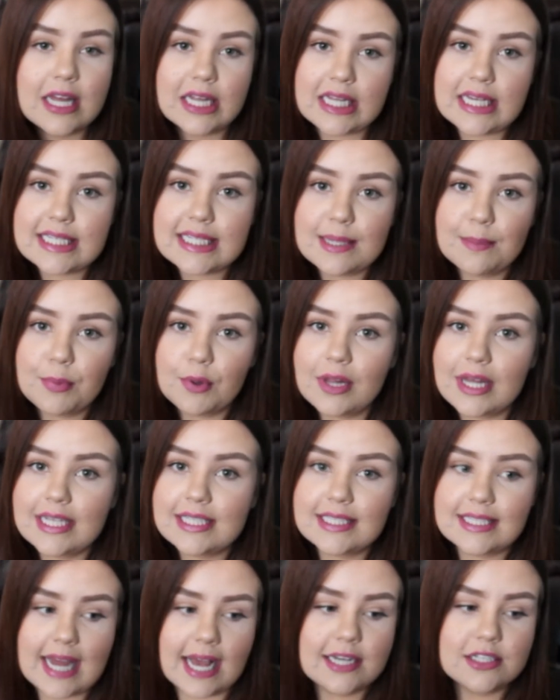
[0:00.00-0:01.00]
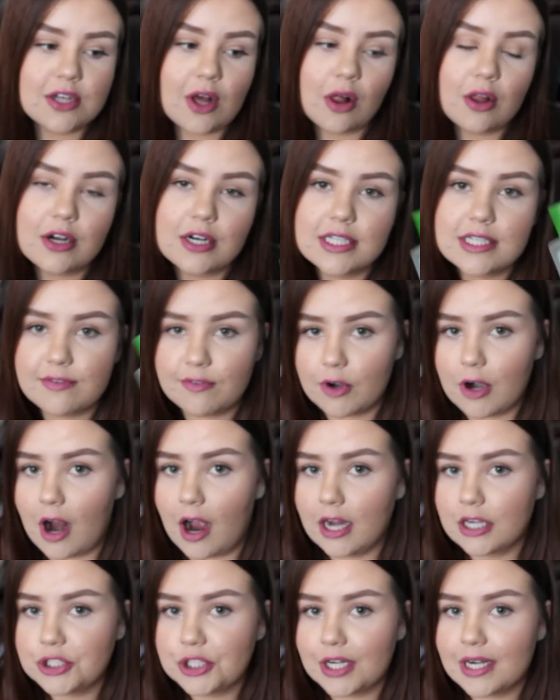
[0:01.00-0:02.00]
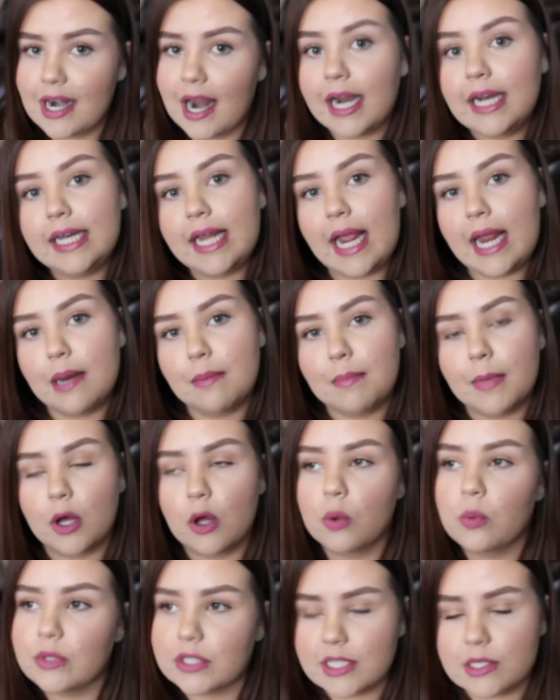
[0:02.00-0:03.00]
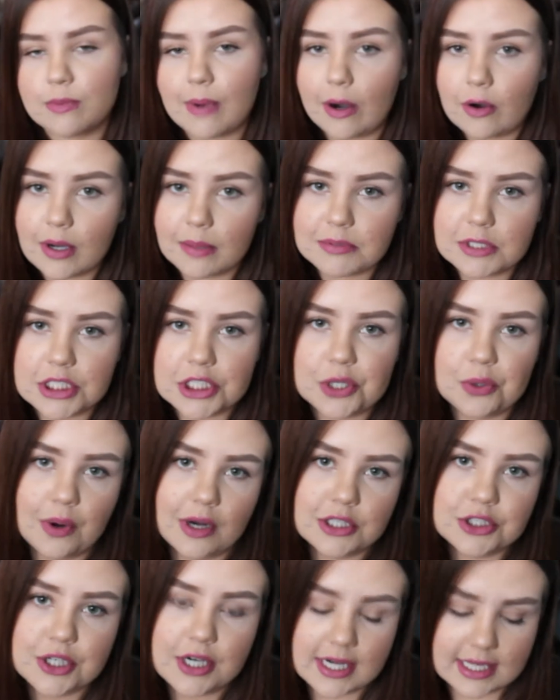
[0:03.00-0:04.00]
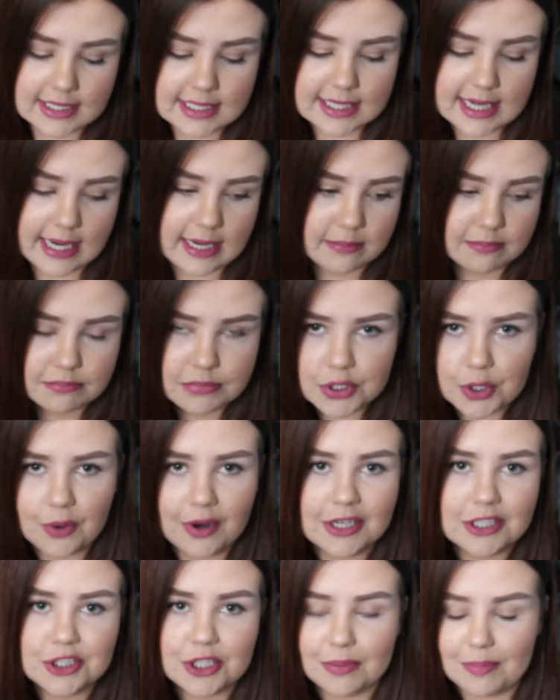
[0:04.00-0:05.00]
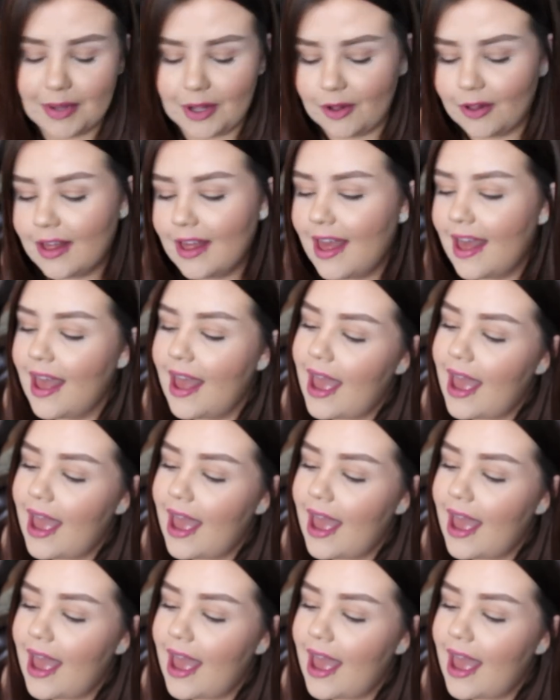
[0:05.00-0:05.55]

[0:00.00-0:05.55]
The Simple is $10 for 198 ml. We'll just round up to 200 and say 200 ml.